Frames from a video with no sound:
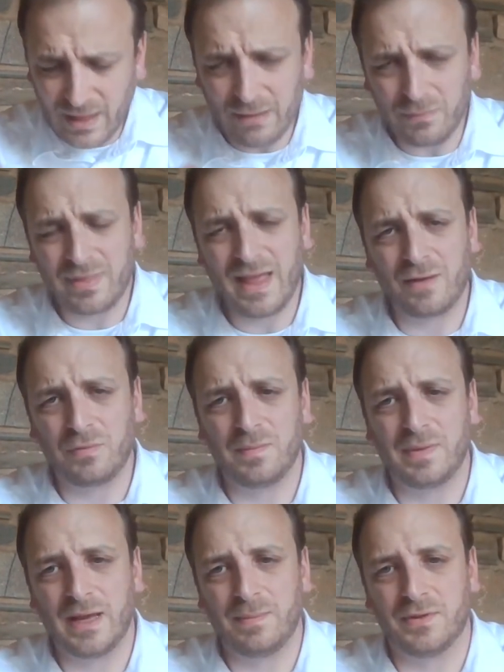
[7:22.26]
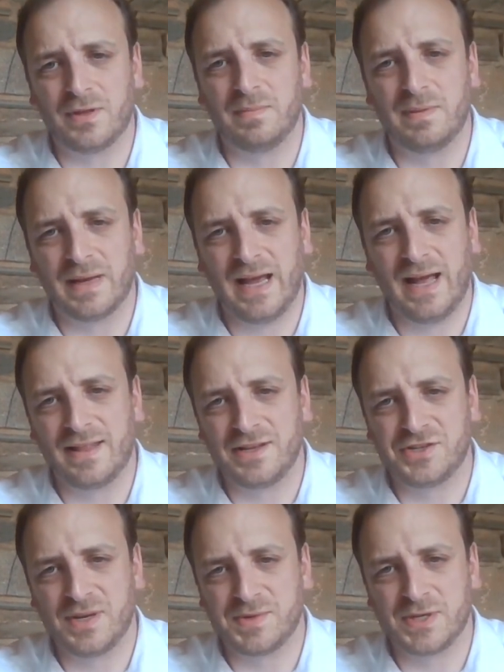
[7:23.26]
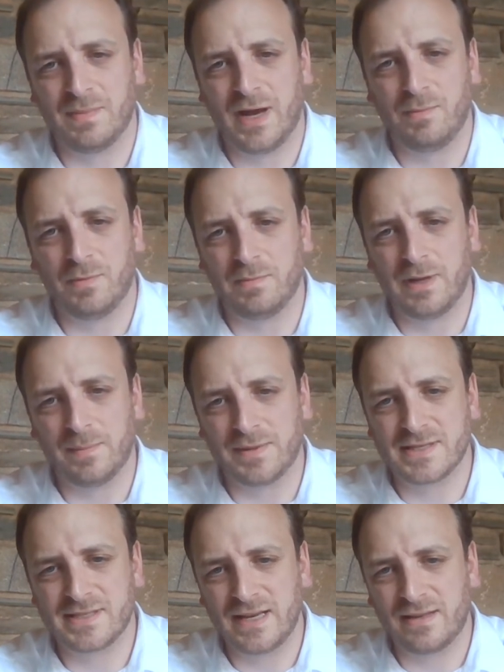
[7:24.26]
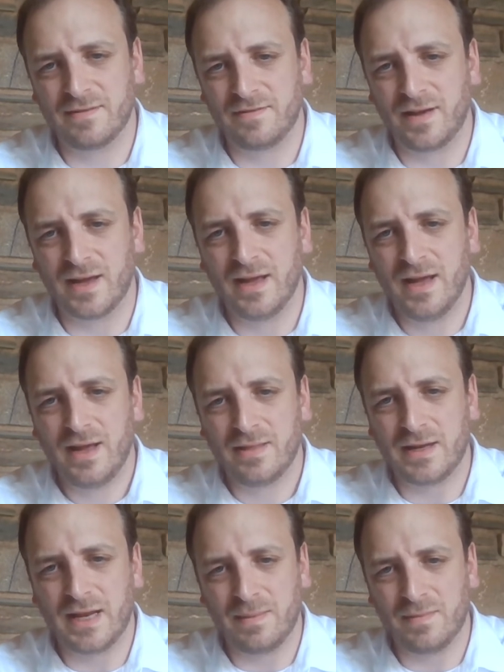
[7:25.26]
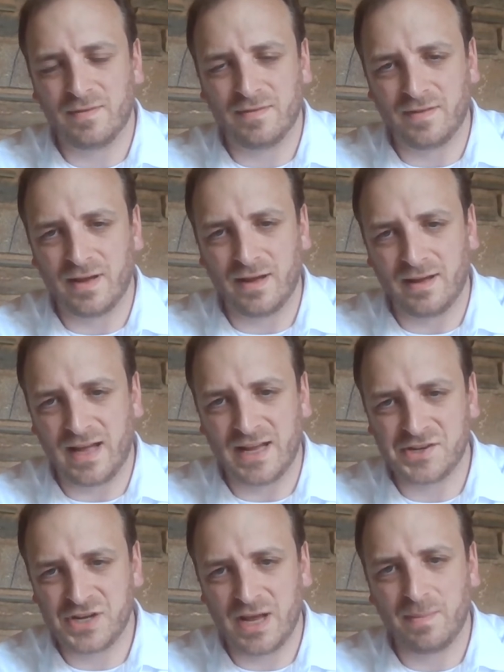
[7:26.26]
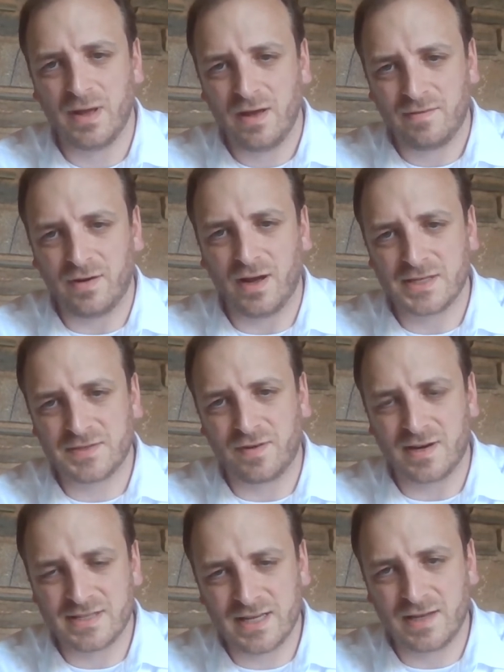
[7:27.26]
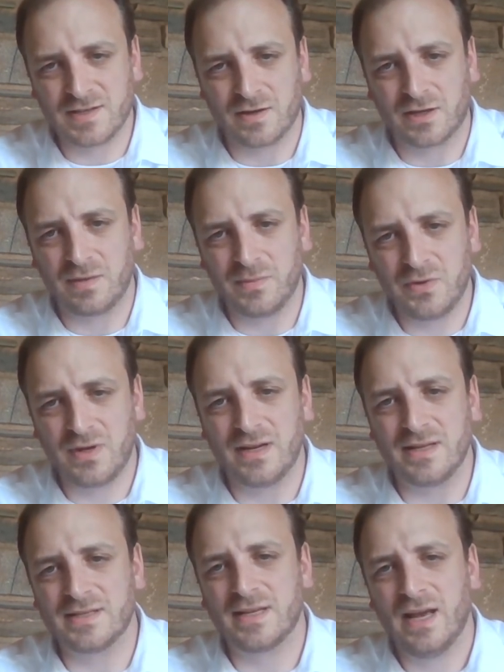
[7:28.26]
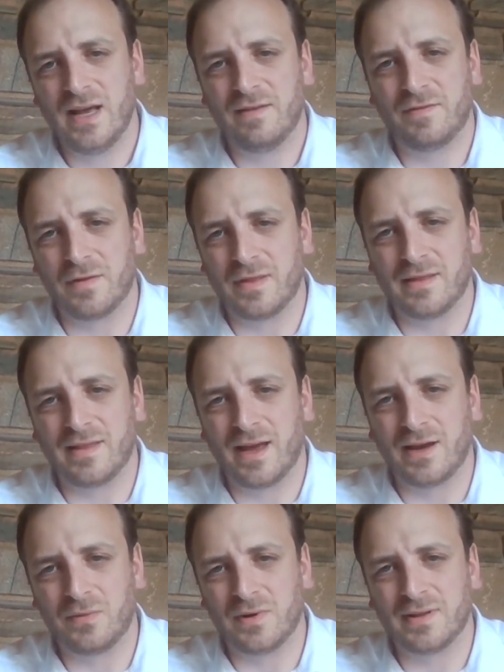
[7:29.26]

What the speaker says: And with that, we'll be able to be Mekadesh Shem Shemayim. We'll be able to sanctify the name of Hashem for us, for ourselves, our communities, and for the entire world.